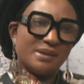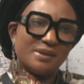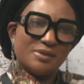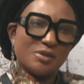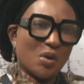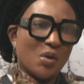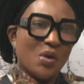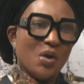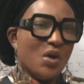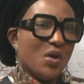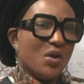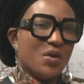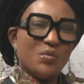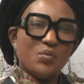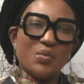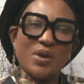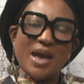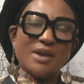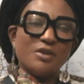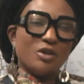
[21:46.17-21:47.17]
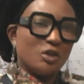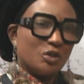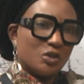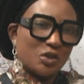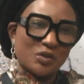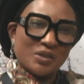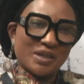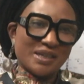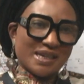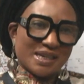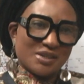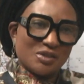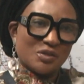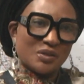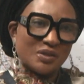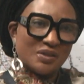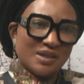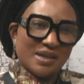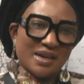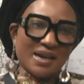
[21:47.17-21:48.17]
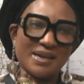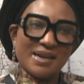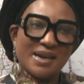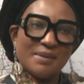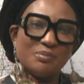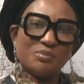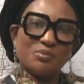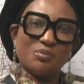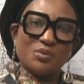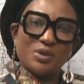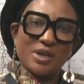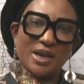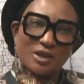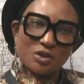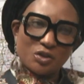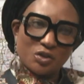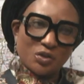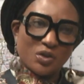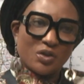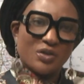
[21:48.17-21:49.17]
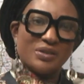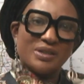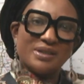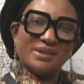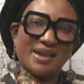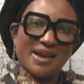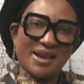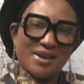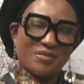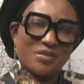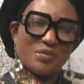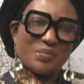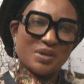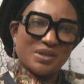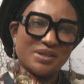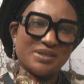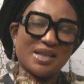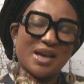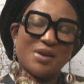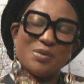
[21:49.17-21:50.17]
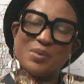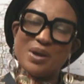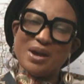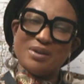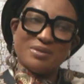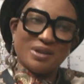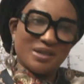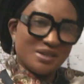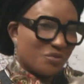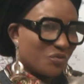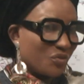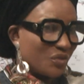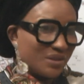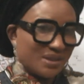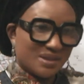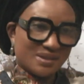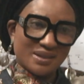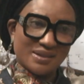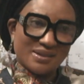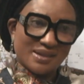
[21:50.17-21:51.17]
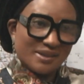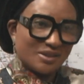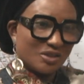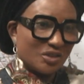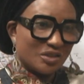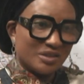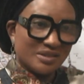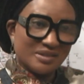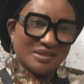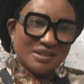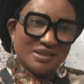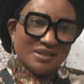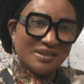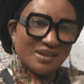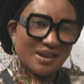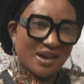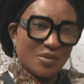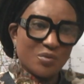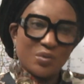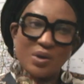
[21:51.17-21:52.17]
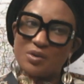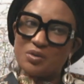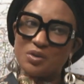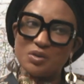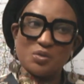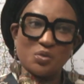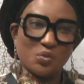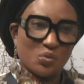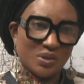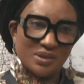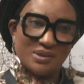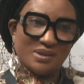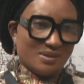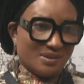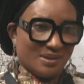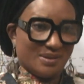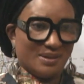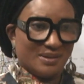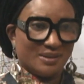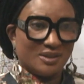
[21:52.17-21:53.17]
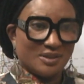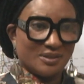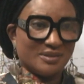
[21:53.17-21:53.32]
So we are not joking at all, and I'm reassuring everybody that we are ready for this election, and we're going to win this election.